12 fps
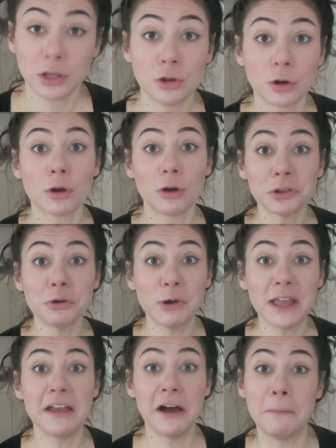you're all the
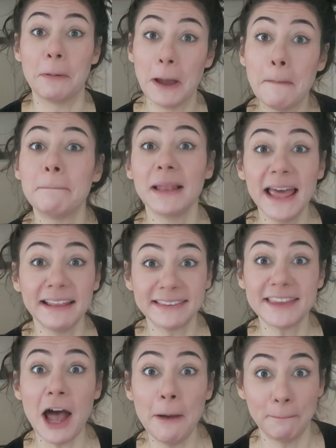way up,
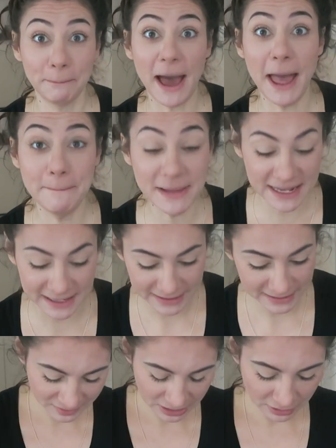blessed up by
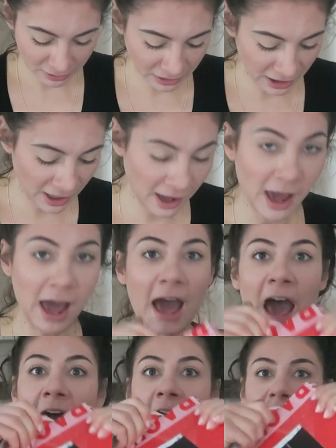me.
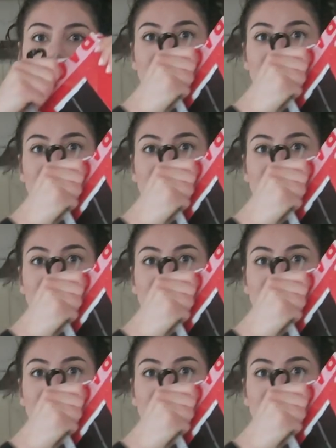Ah.